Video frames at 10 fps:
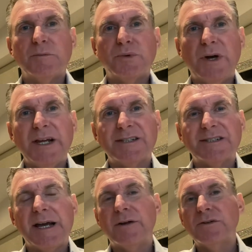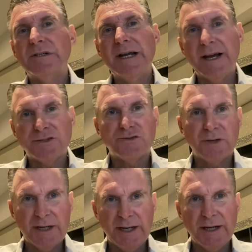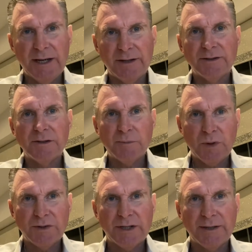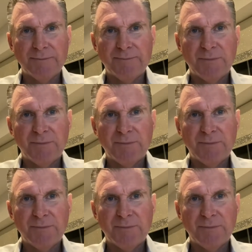breaks down naturally in the body,